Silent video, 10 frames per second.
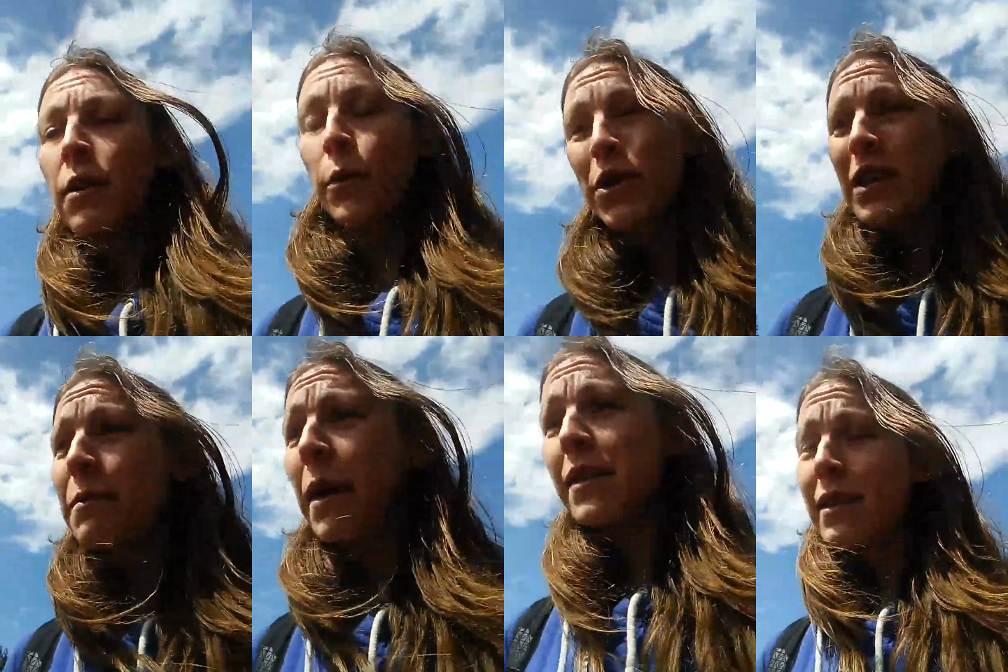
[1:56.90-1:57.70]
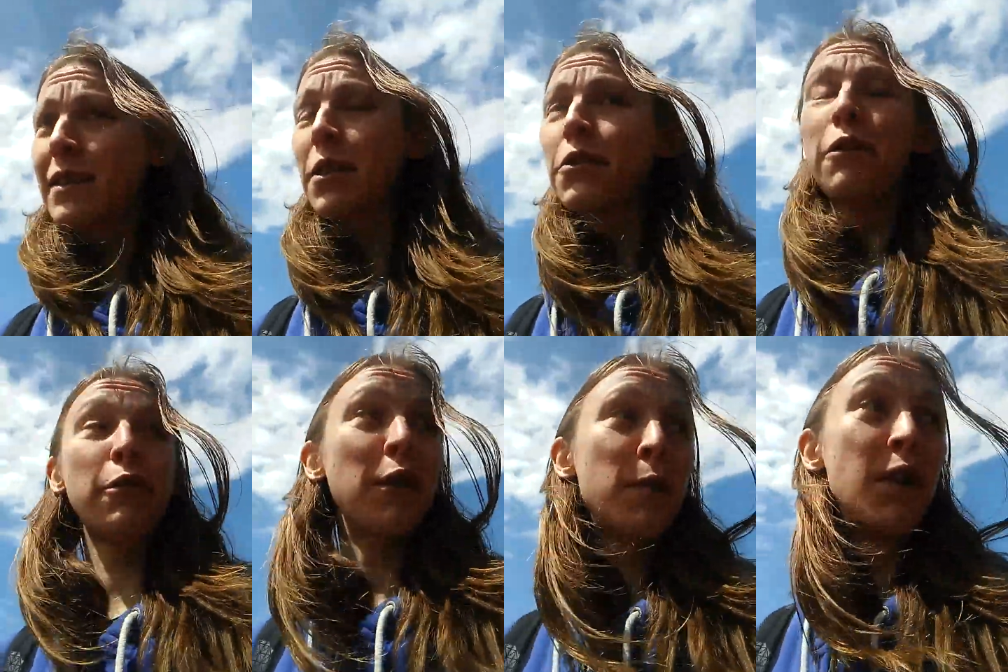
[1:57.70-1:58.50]
which I did pay
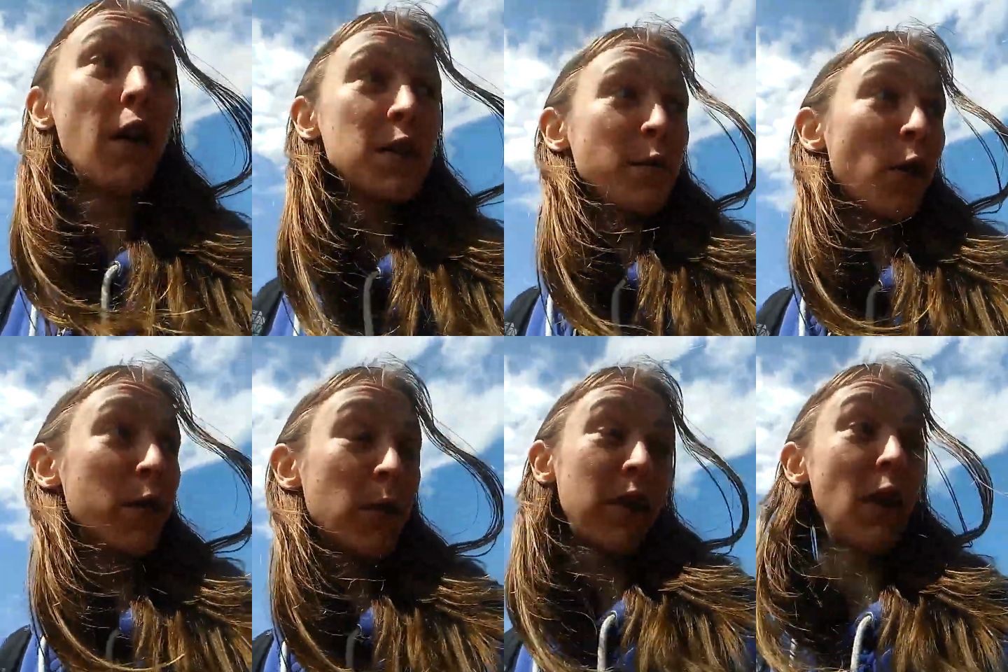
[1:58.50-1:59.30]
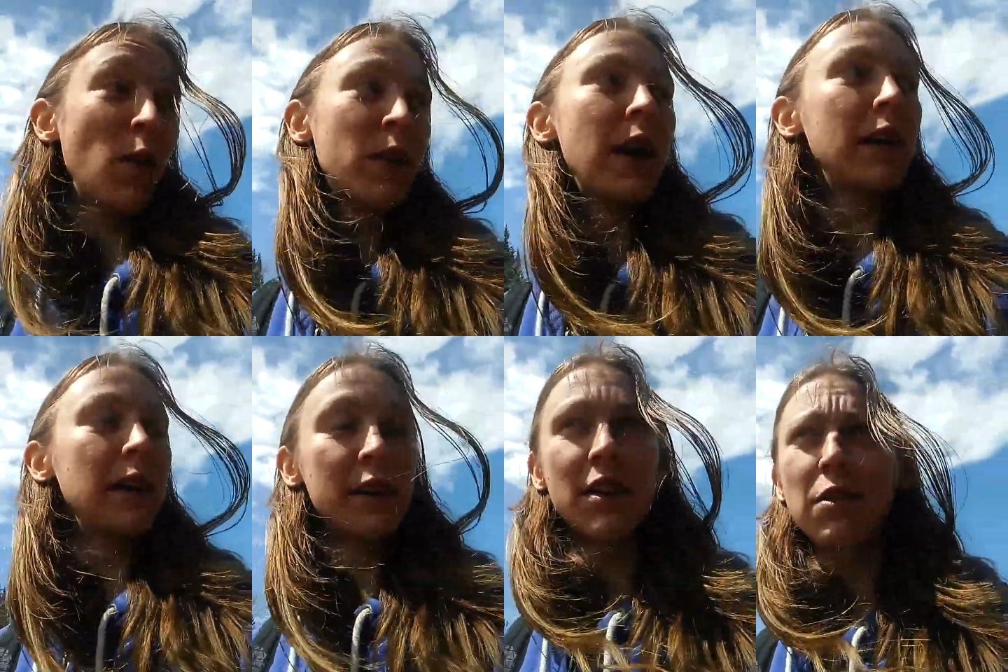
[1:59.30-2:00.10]
$633 for with an OK click to